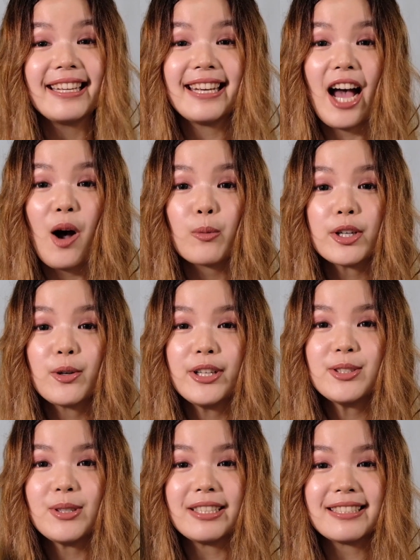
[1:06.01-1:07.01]
Now we're going
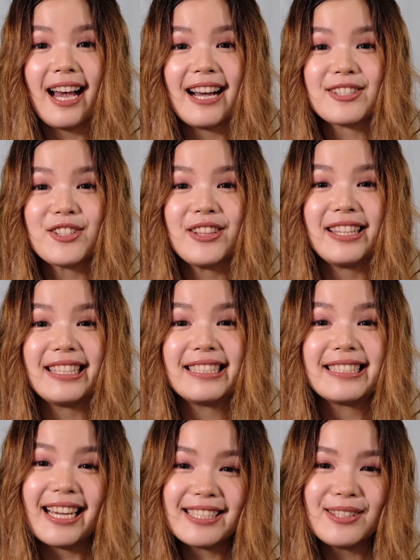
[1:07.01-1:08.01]
to attach the
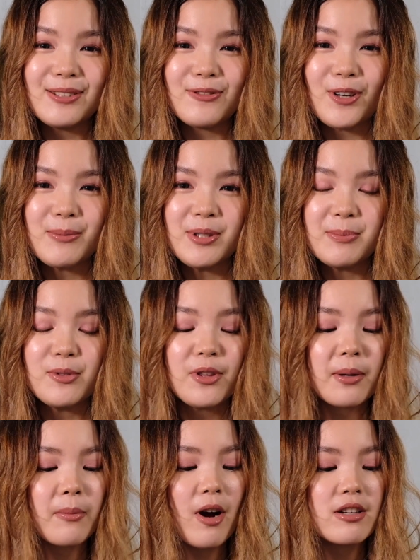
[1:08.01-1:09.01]
Dyson Firm
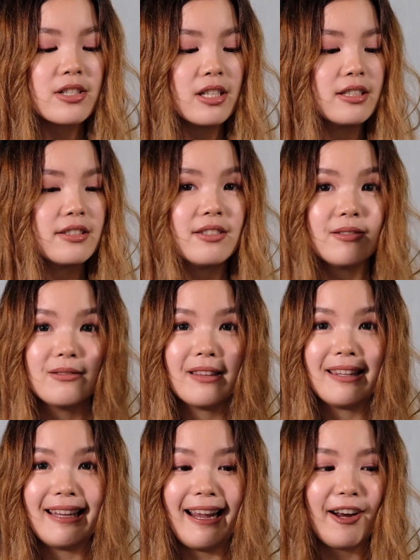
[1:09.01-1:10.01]
Smoothing Brush into
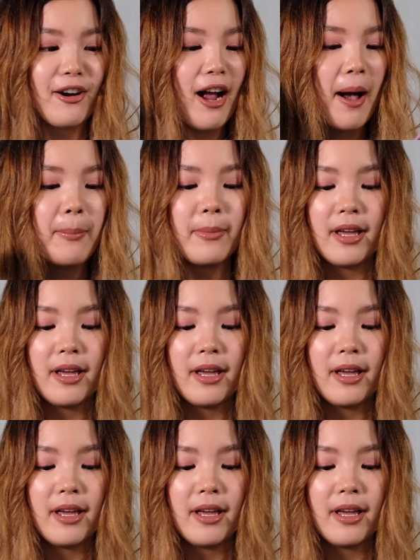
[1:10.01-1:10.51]
the Airwrap,